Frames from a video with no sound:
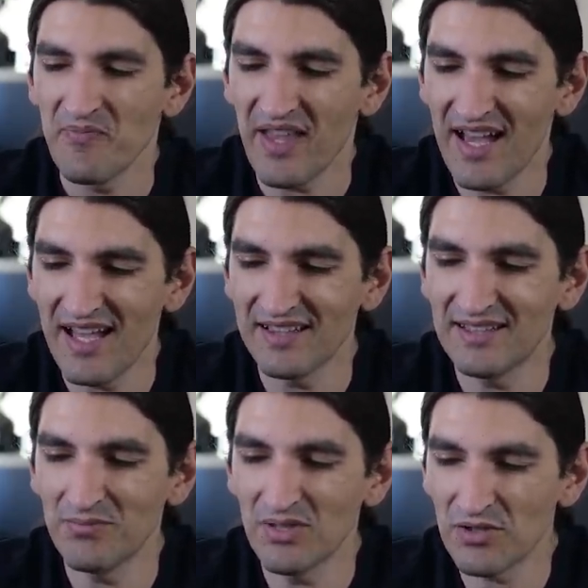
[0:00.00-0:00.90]

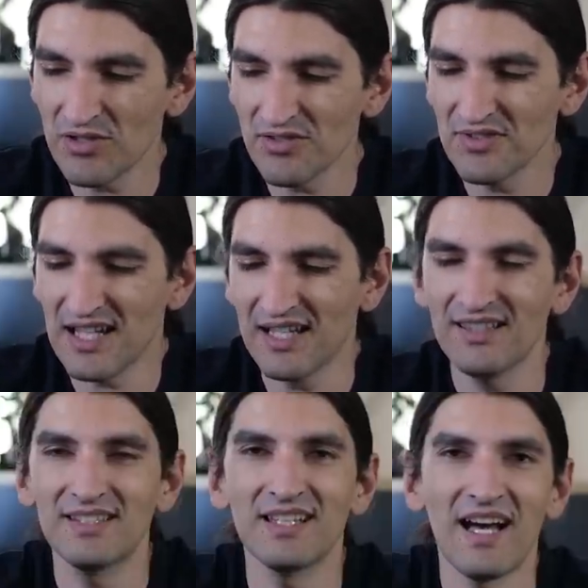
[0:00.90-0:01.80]
And because of
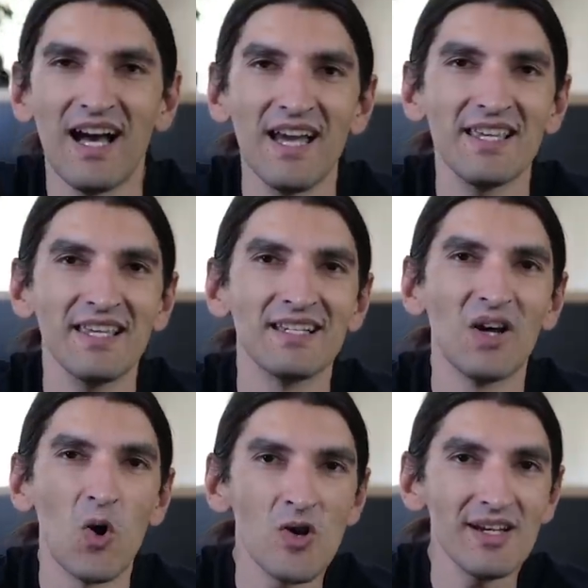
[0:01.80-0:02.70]
that, I
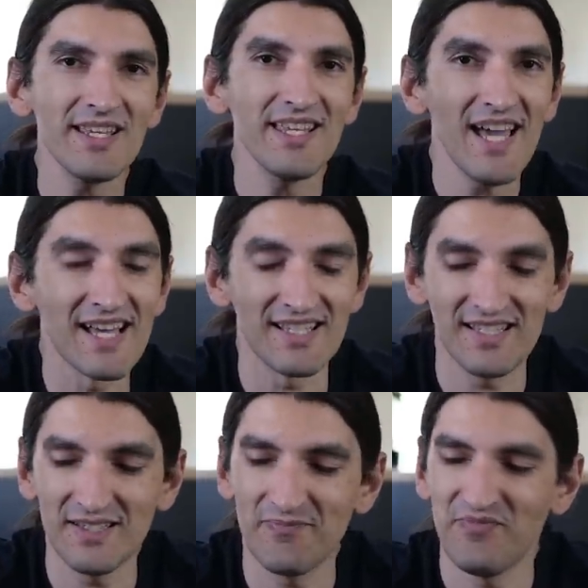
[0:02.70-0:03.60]
can only
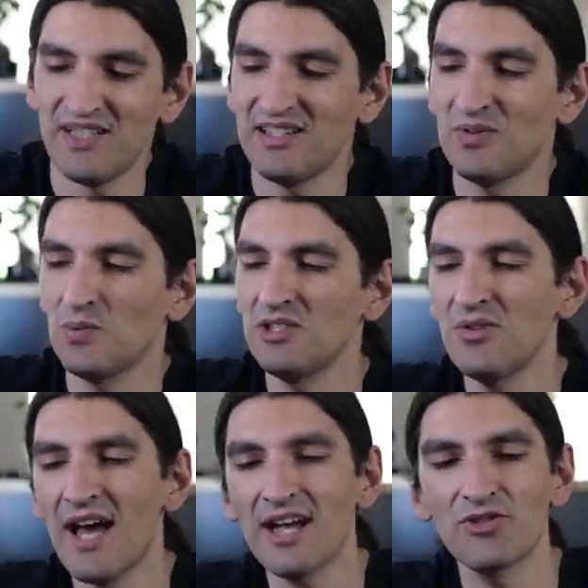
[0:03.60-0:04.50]
guess that when
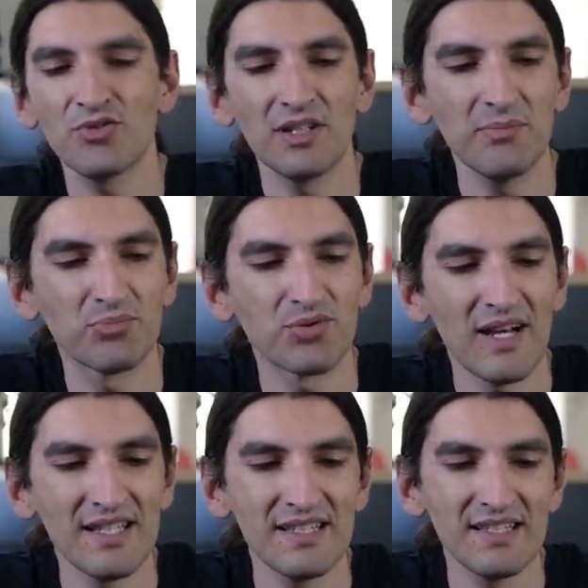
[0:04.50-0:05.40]
you actually
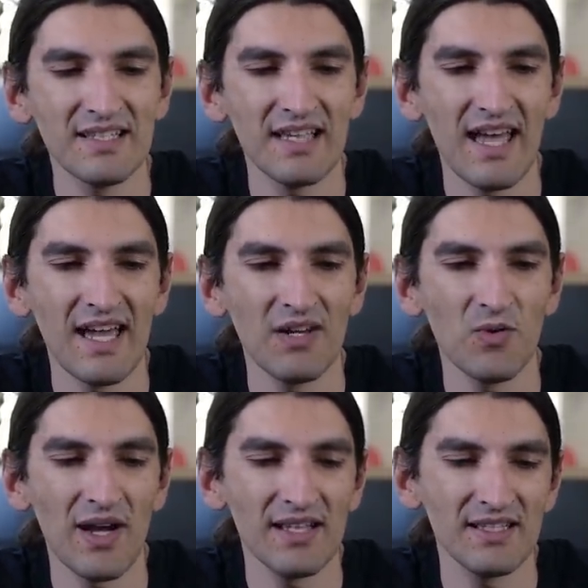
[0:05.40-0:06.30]
press N
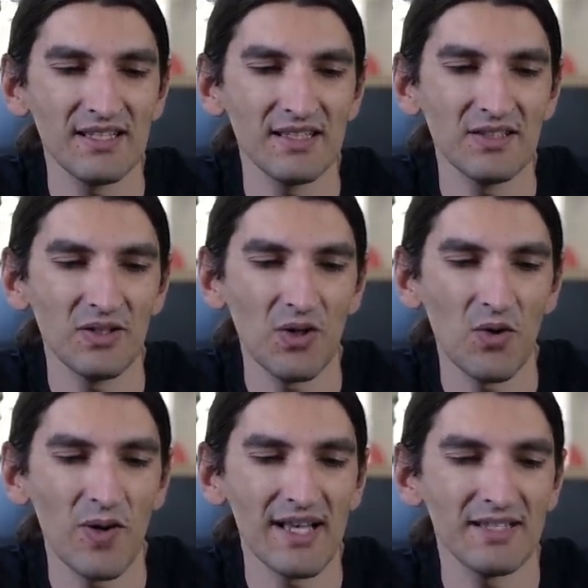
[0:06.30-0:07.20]
O S
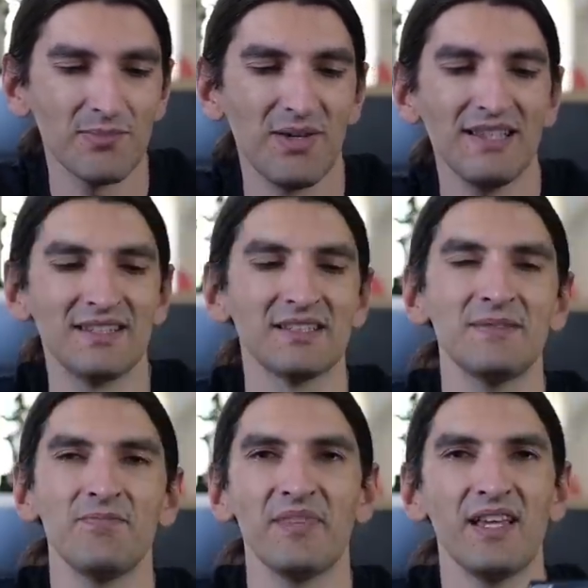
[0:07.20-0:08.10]
O S
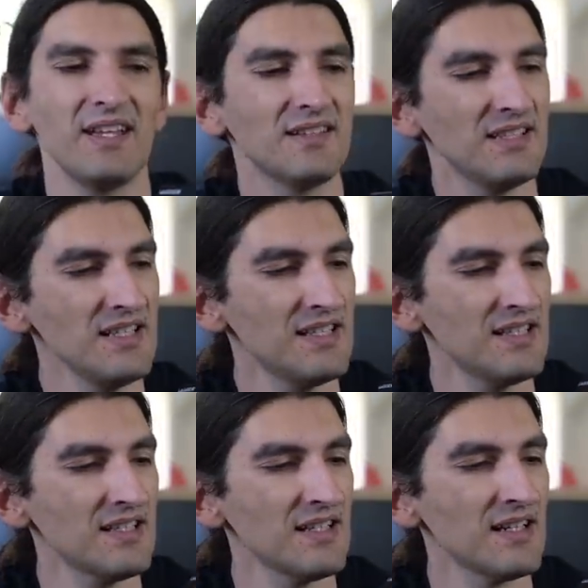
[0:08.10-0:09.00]
button and
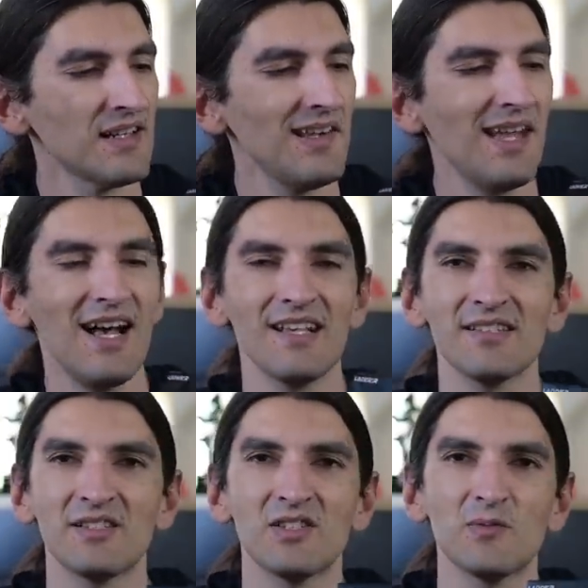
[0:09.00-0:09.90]
this
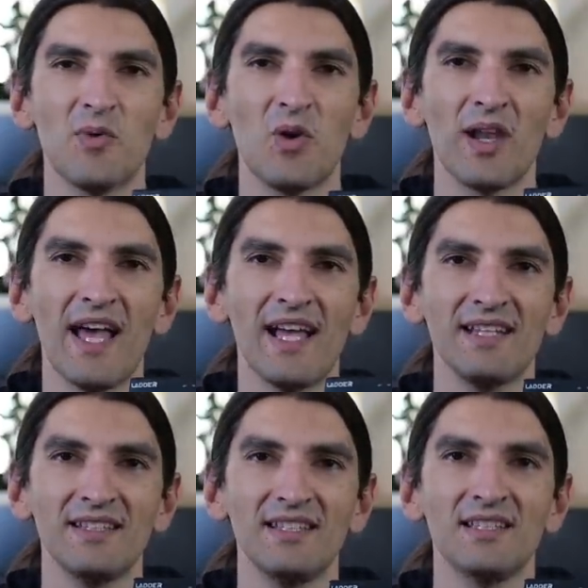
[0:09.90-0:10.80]
last small L
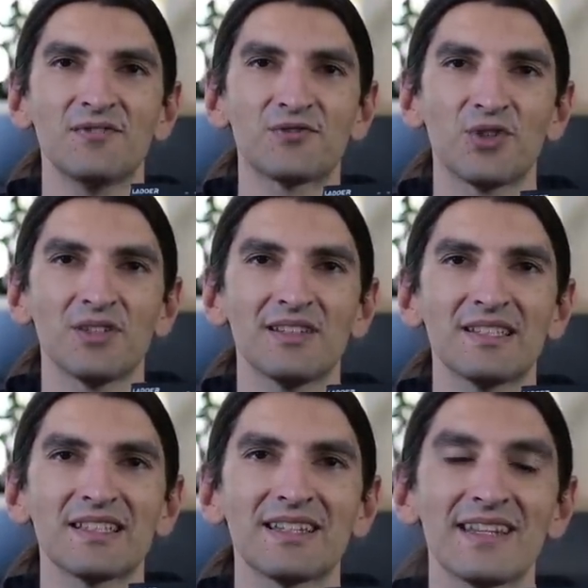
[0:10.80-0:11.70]
E D in
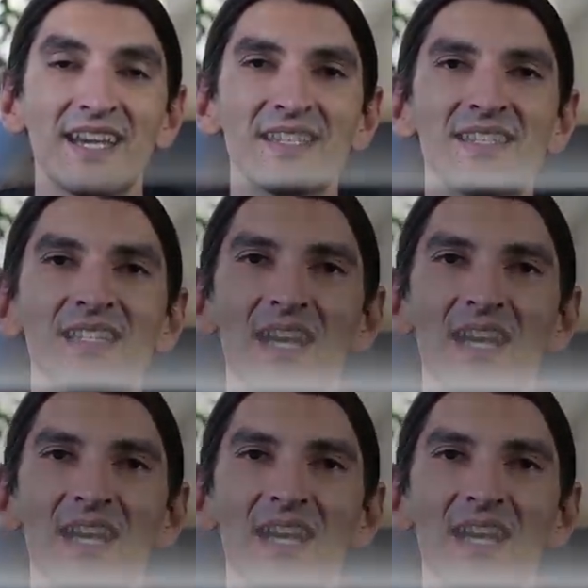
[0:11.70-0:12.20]
front lights